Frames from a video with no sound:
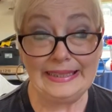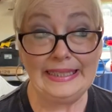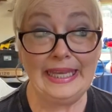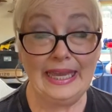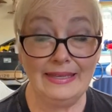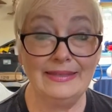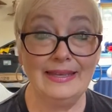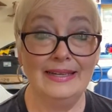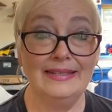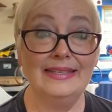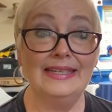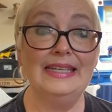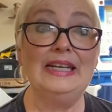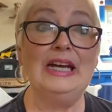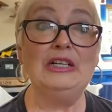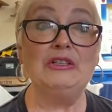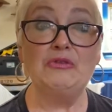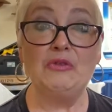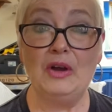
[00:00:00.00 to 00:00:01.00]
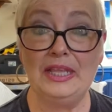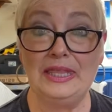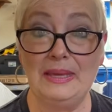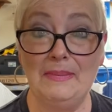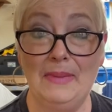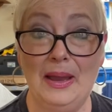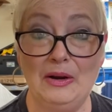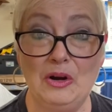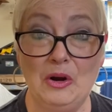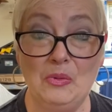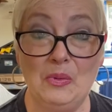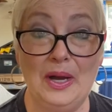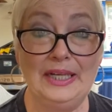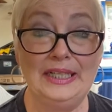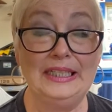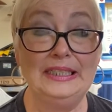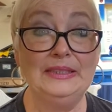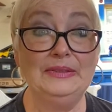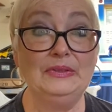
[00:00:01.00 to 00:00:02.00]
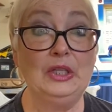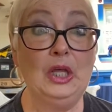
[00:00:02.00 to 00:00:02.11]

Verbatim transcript: Yes, I did. I tried the marijuana.